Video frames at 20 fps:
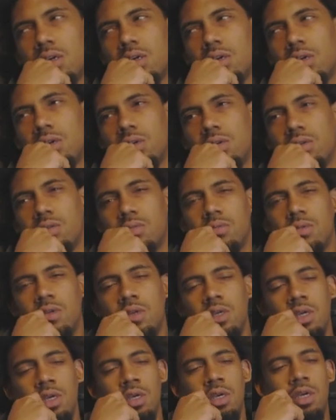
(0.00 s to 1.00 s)
um,
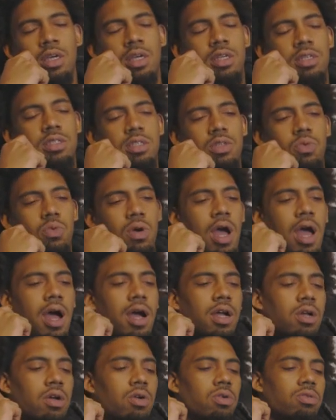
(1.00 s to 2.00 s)
and see where
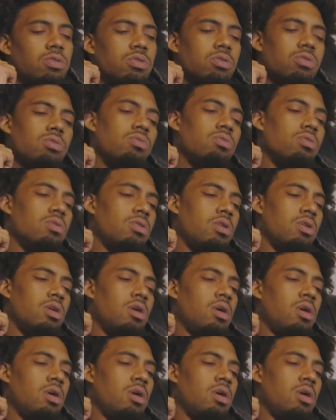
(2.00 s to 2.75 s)
I go to.